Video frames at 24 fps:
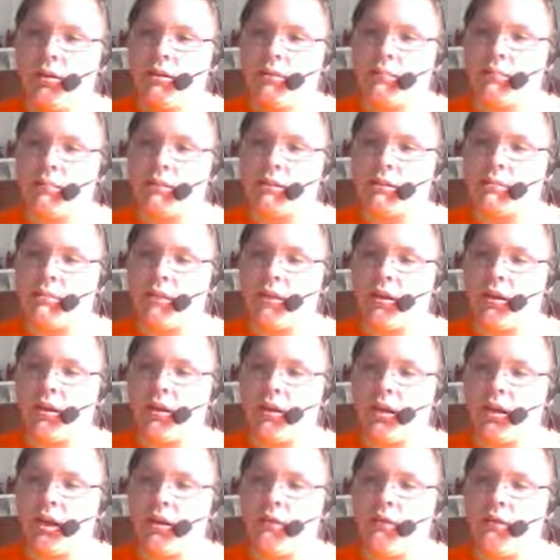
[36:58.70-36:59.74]
Miss May,
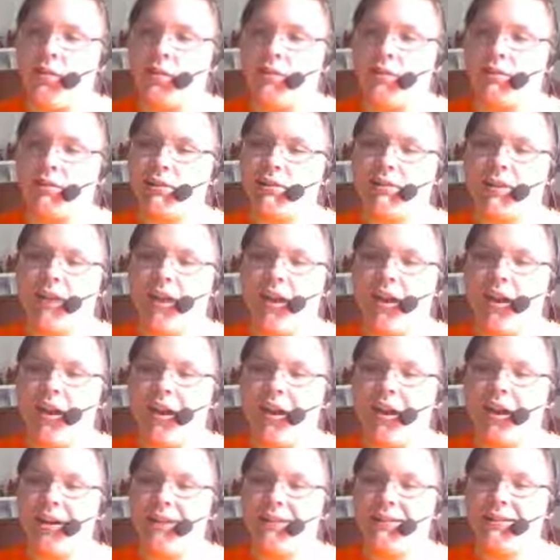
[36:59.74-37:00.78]
I think it's
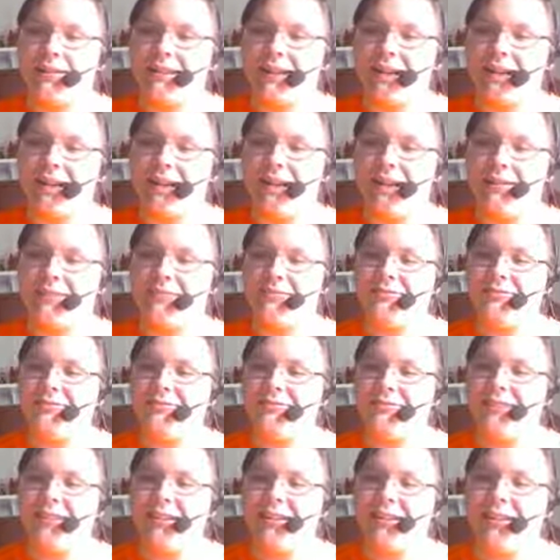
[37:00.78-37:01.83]
high time
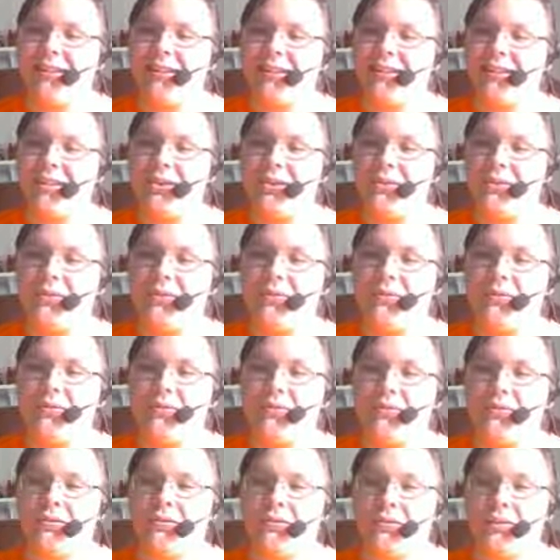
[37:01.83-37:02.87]
you
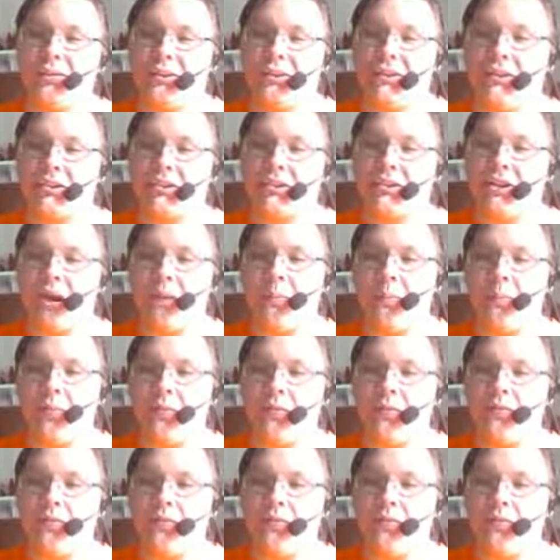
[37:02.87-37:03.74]
went shopping